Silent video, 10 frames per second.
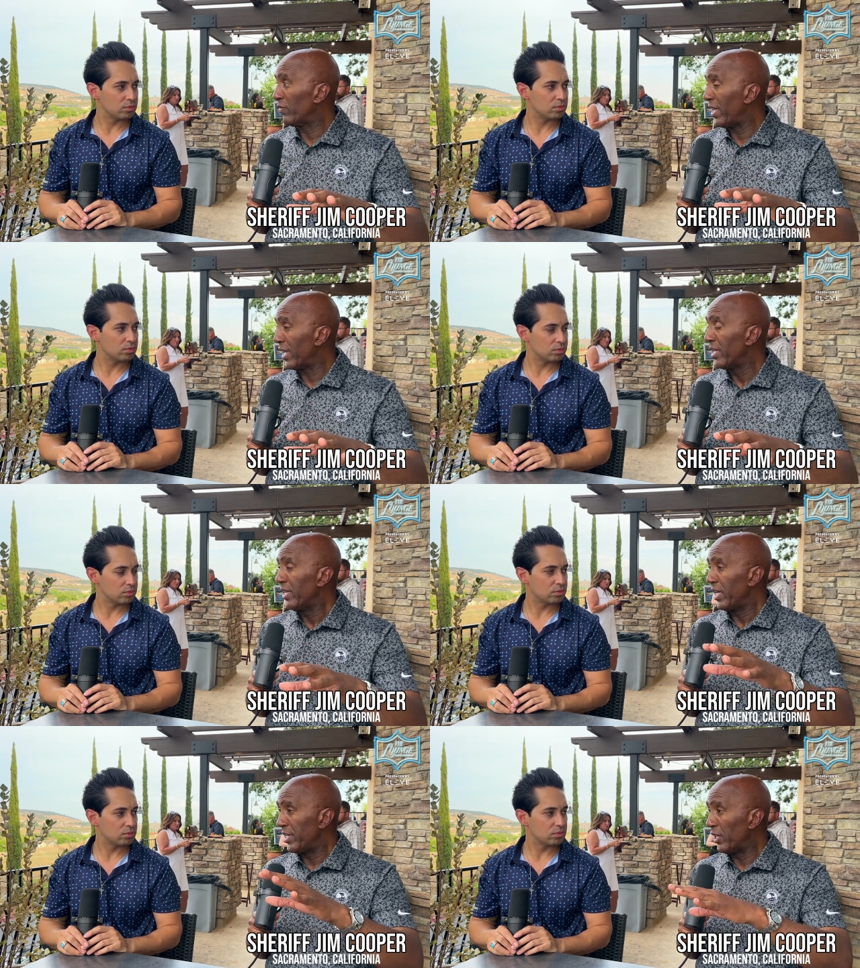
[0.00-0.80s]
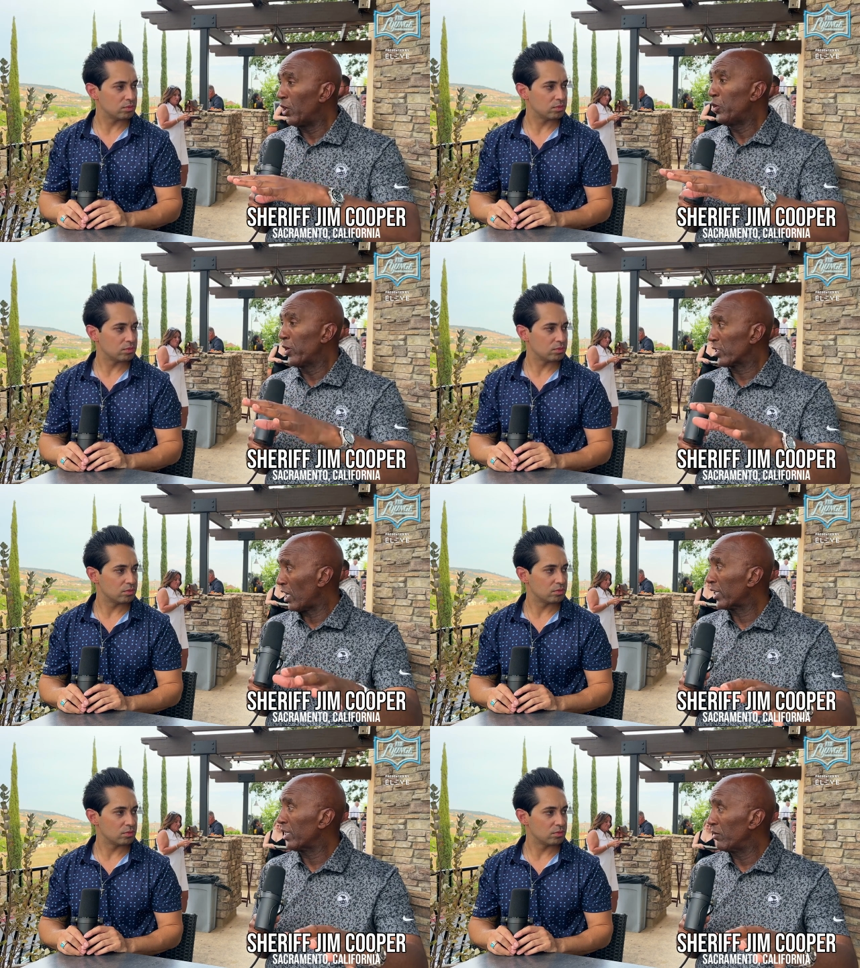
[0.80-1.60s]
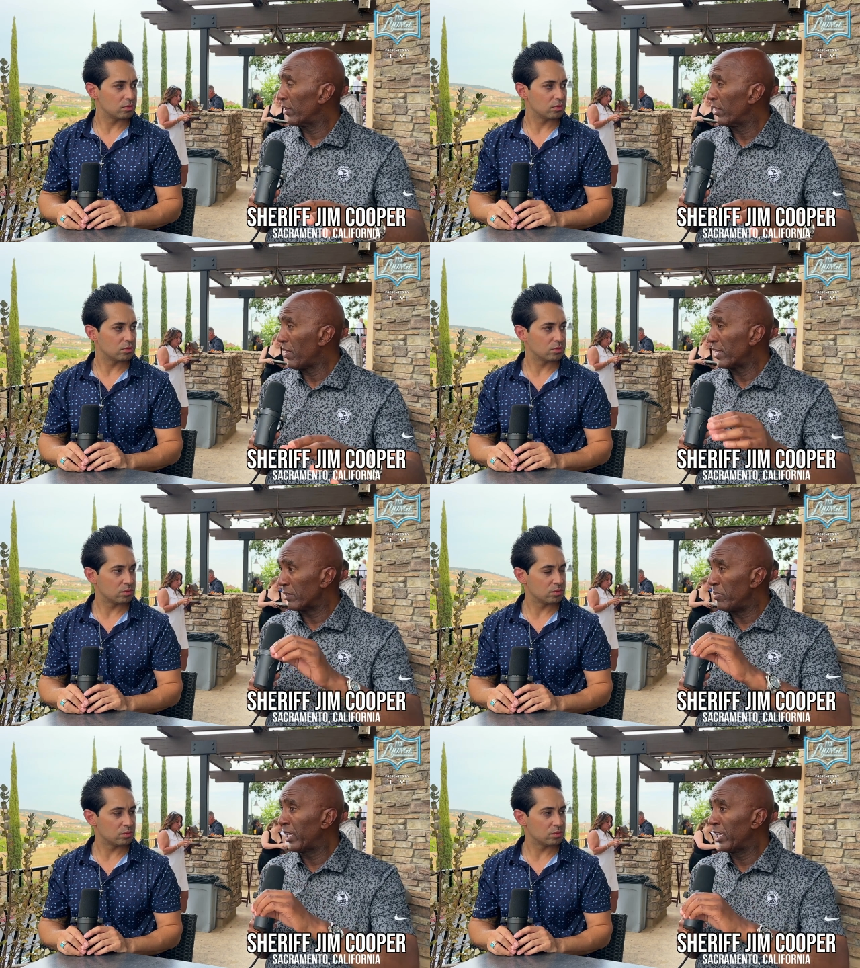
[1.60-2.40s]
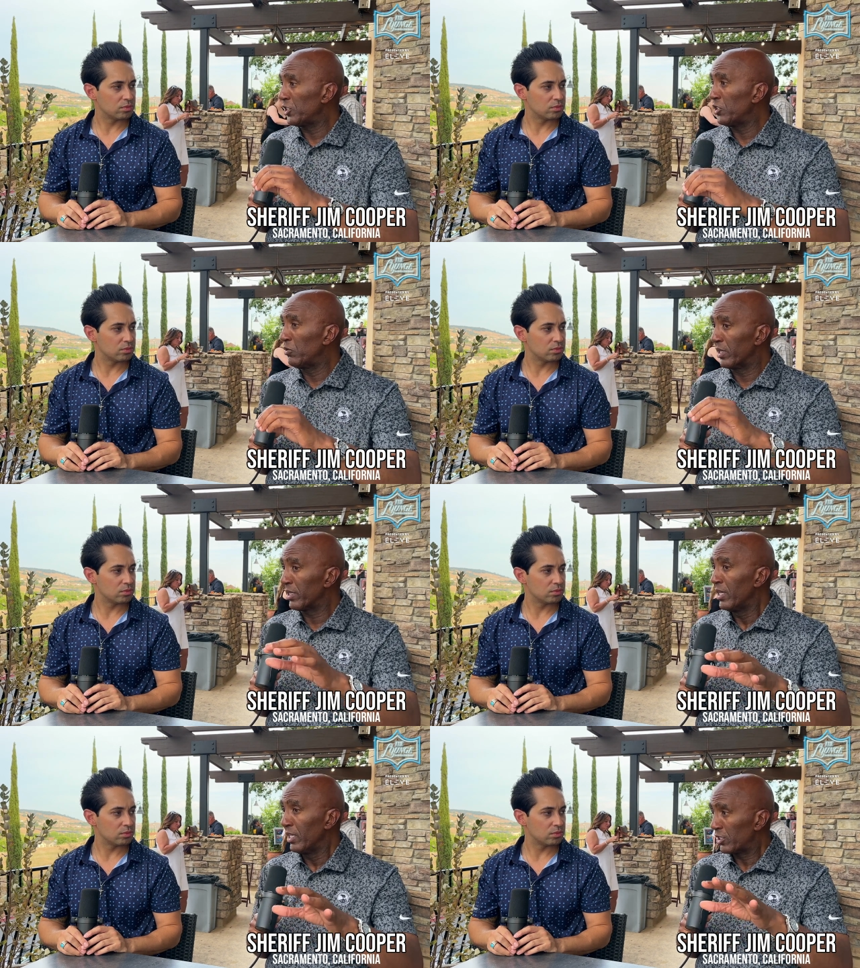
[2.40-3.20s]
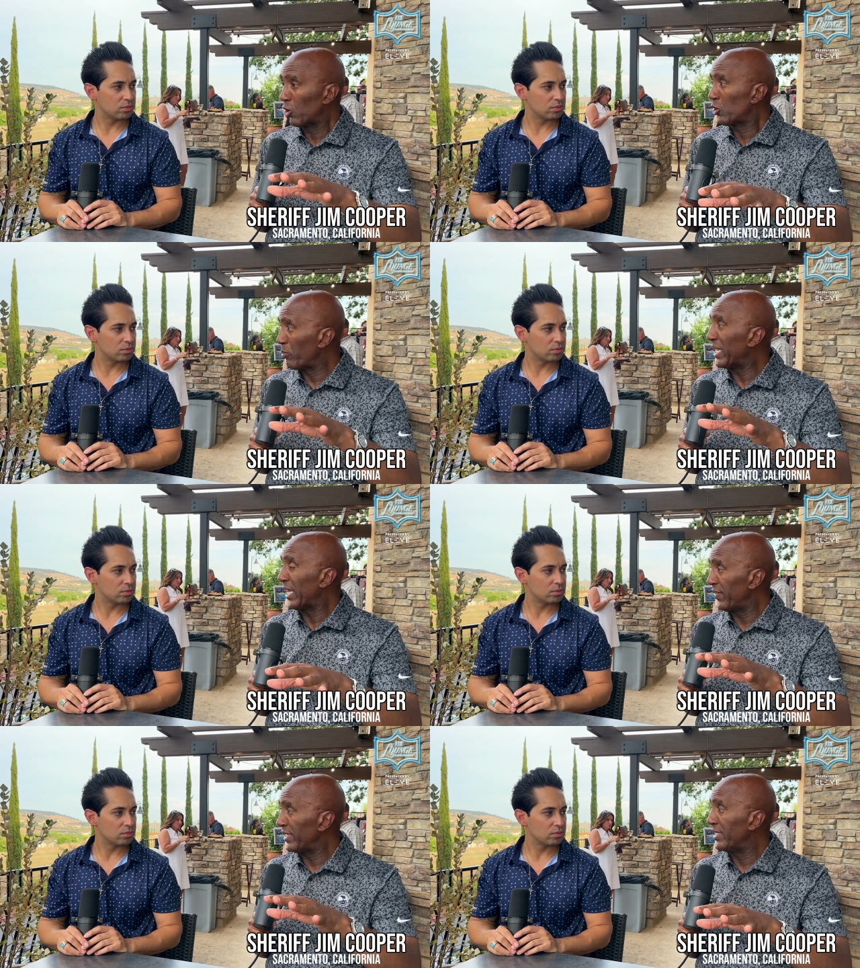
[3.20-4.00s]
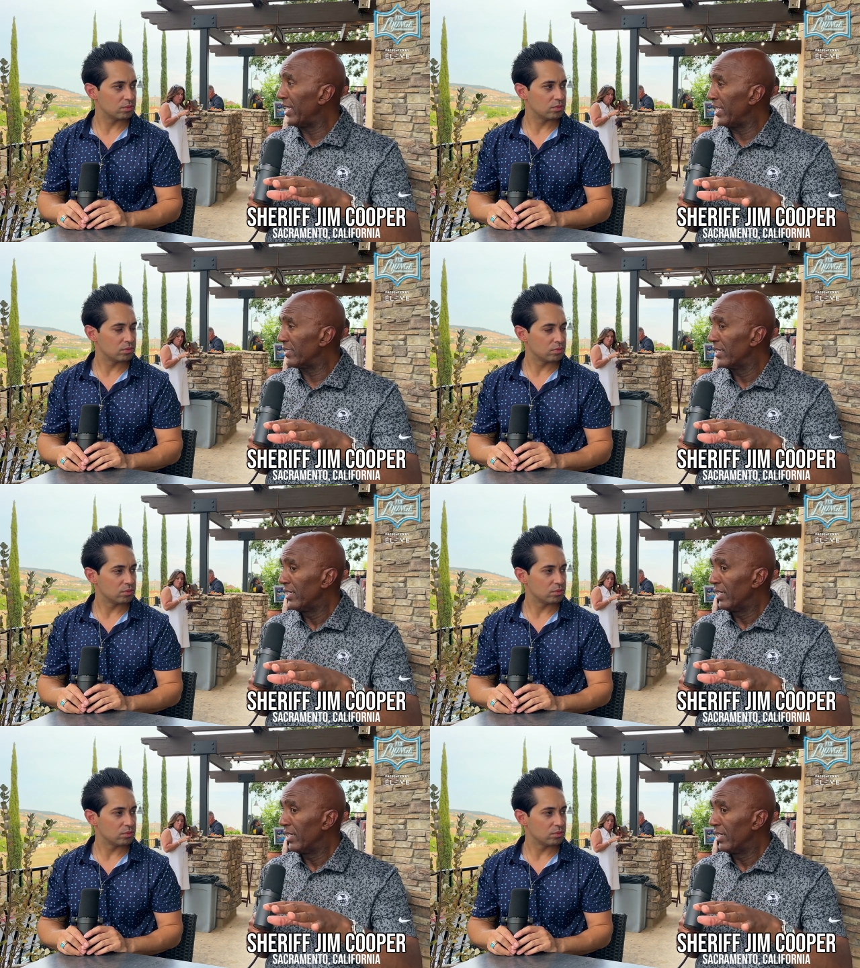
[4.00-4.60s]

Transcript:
Speaker 1: of that and know who they're talking with. That is a big issue with social media these days.